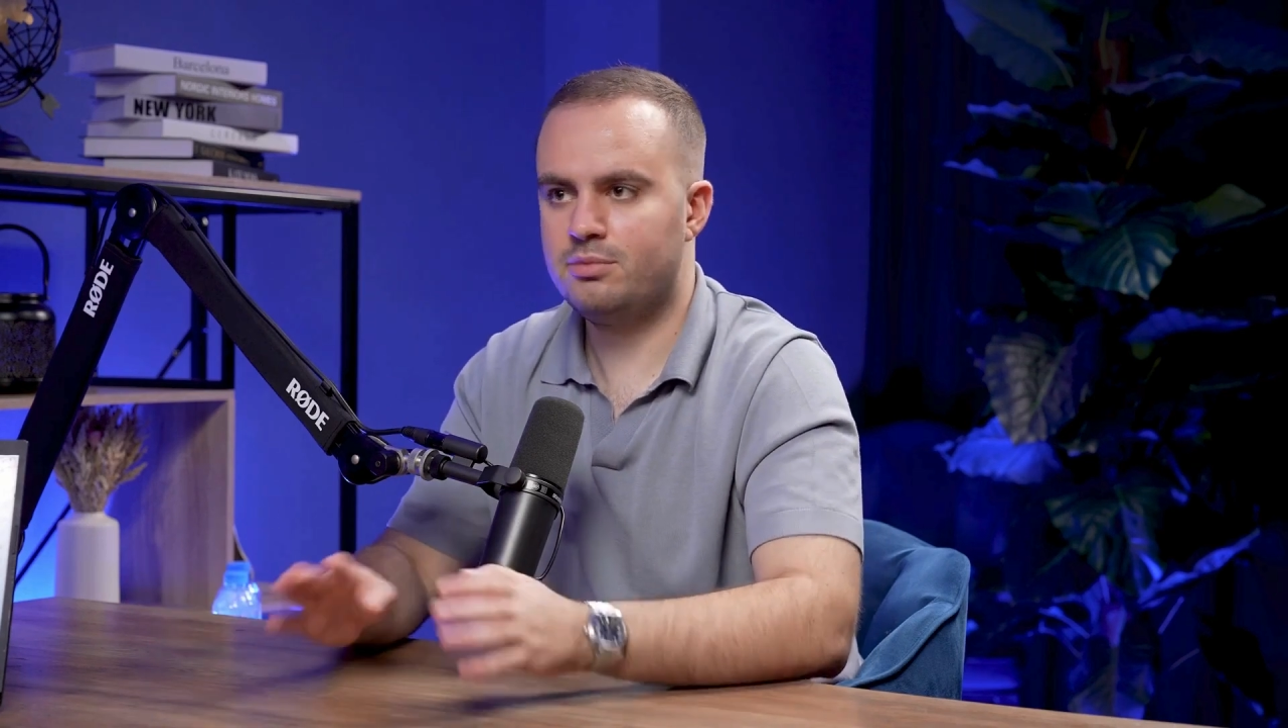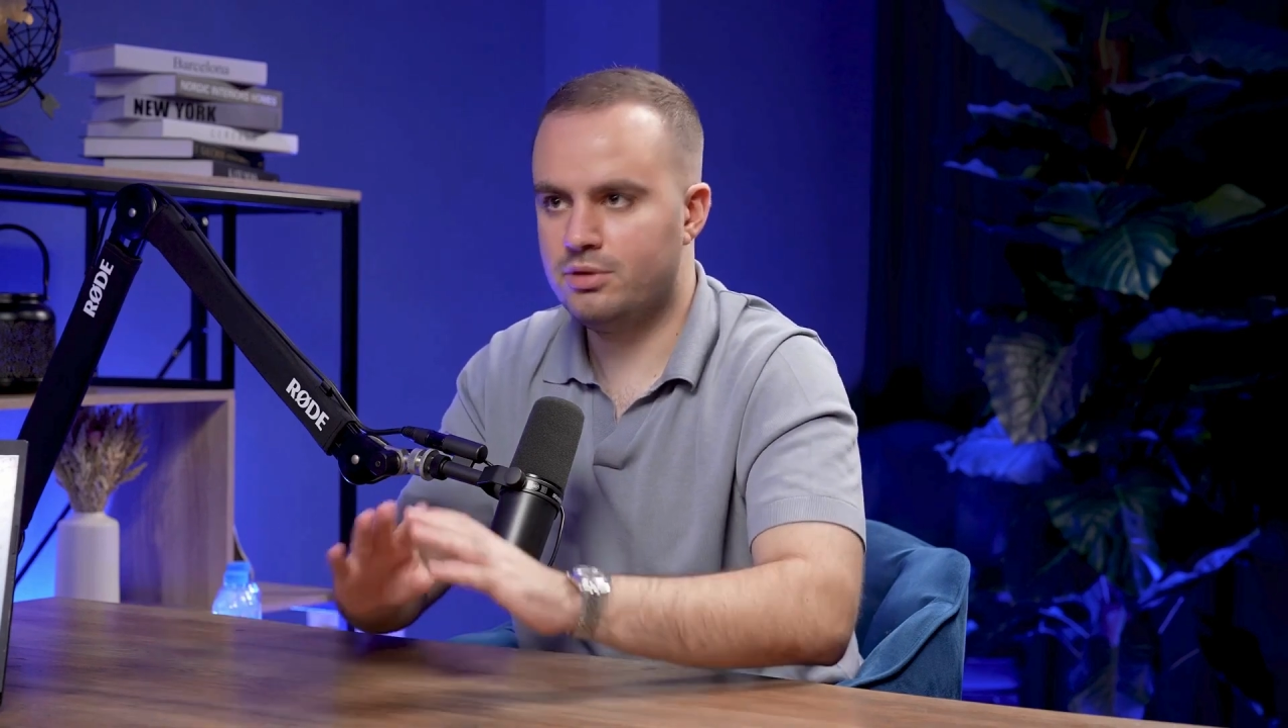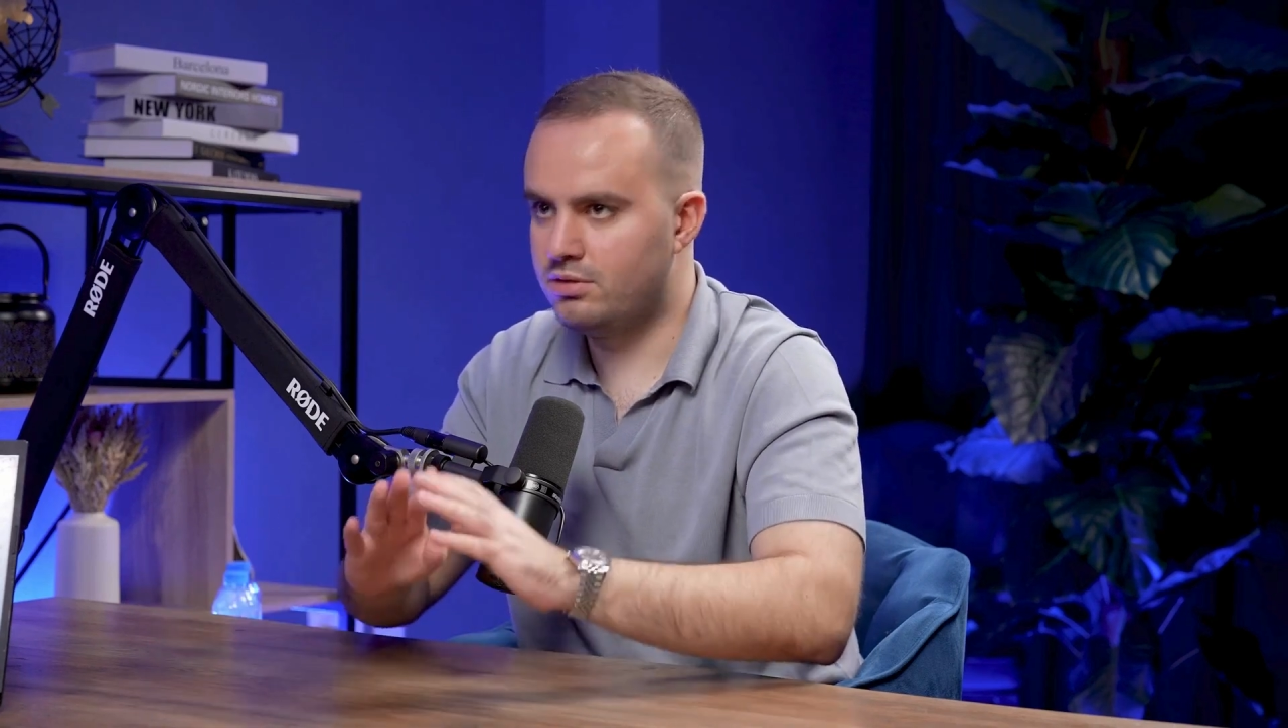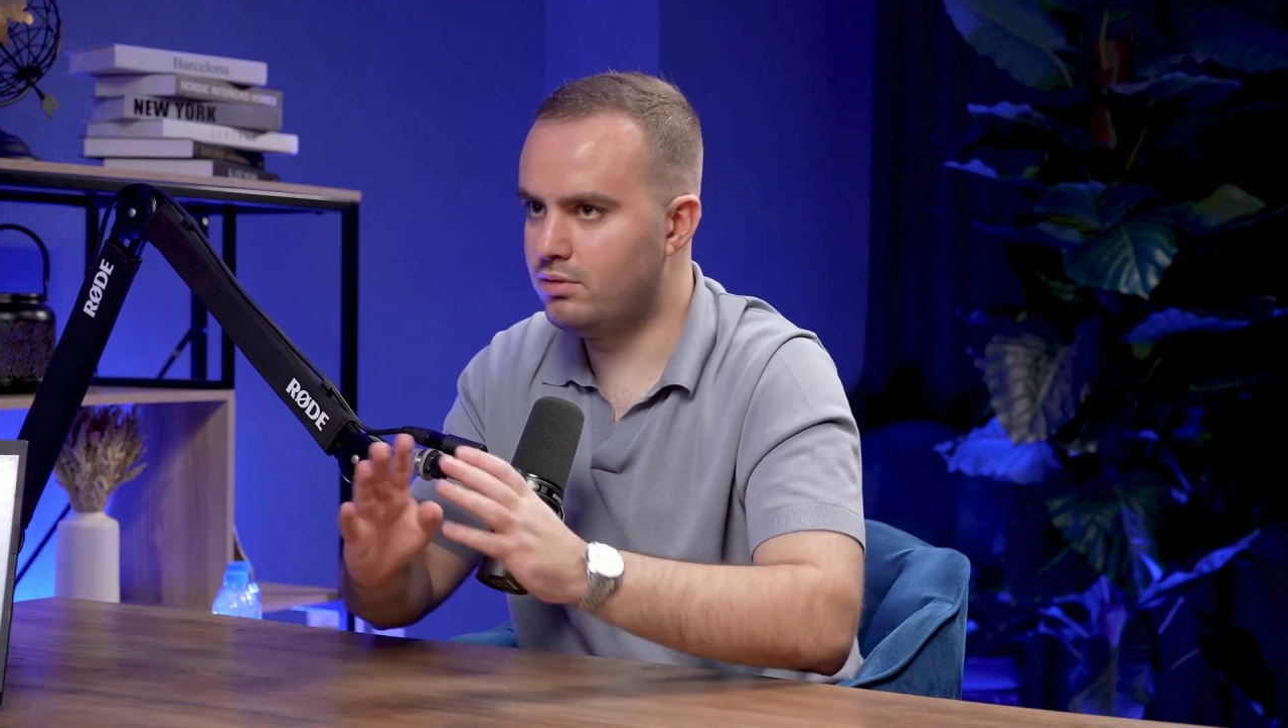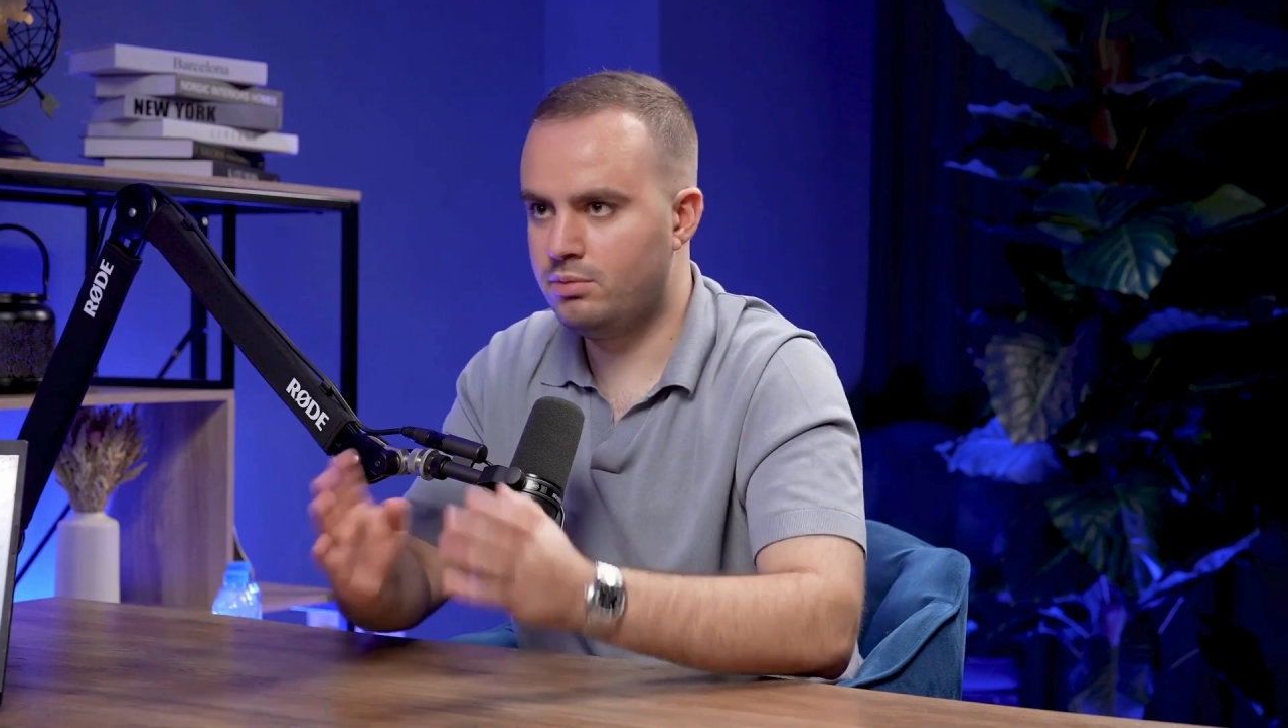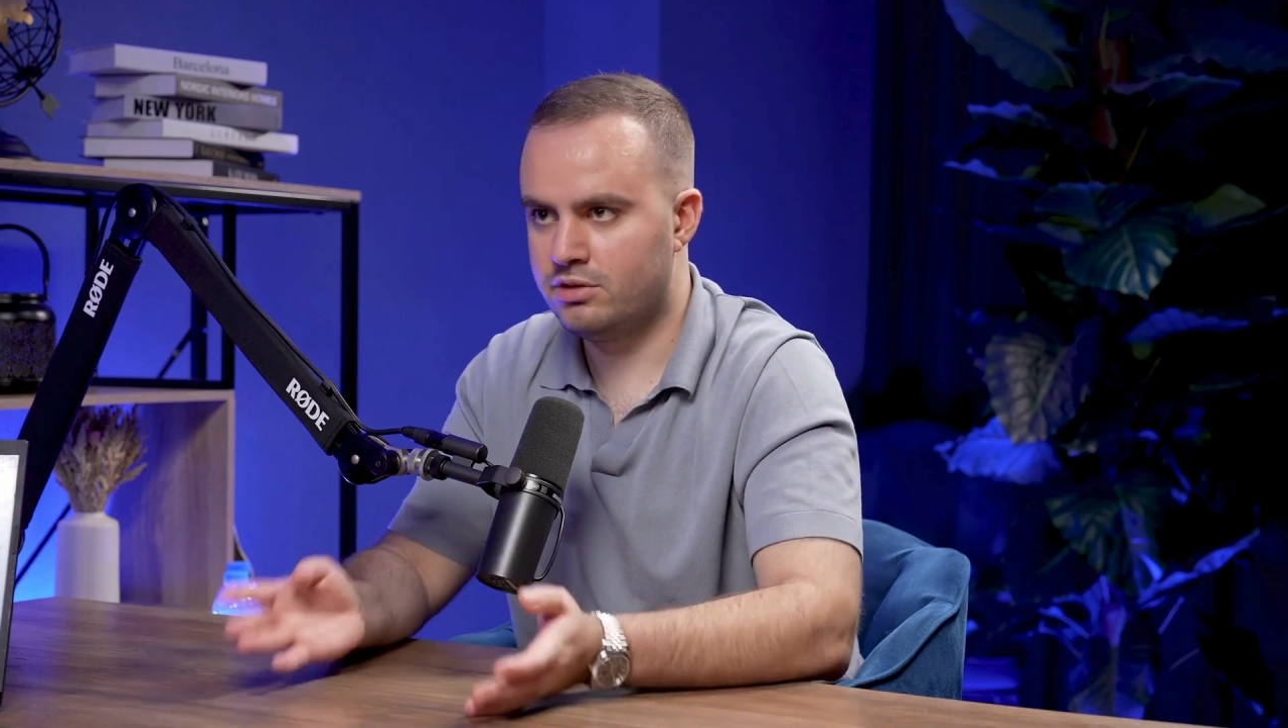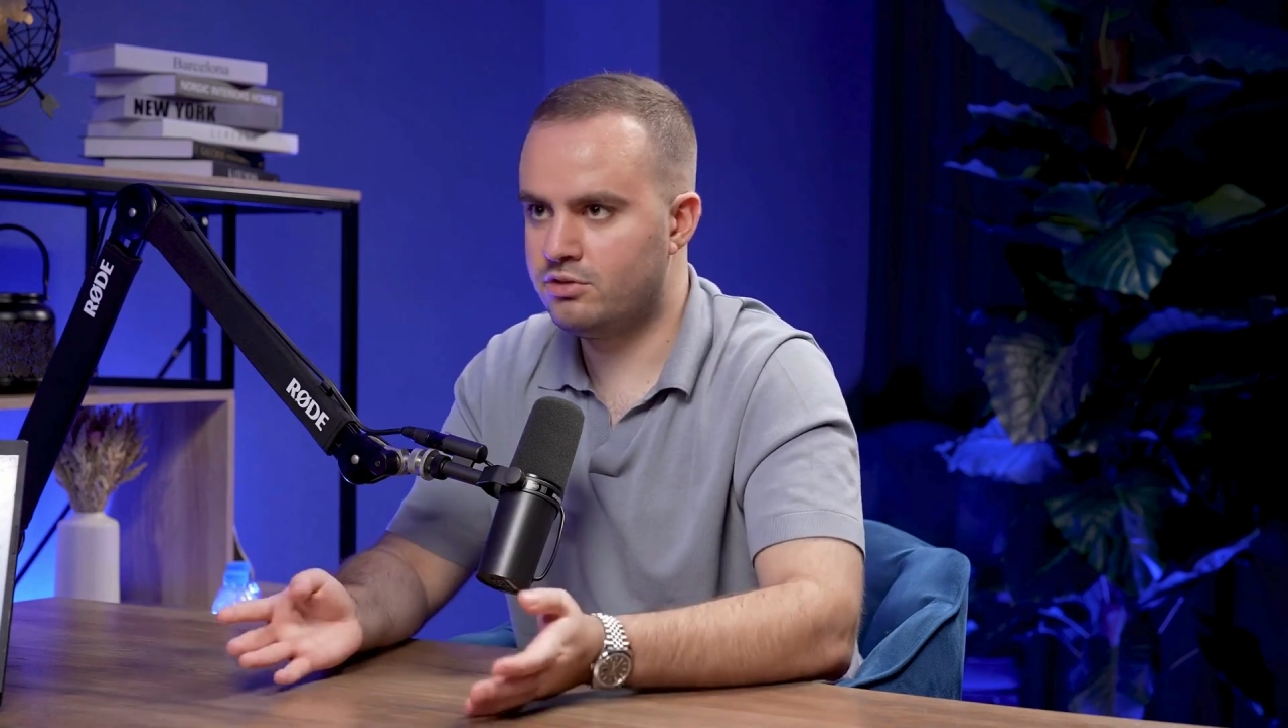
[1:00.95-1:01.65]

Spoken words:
but we are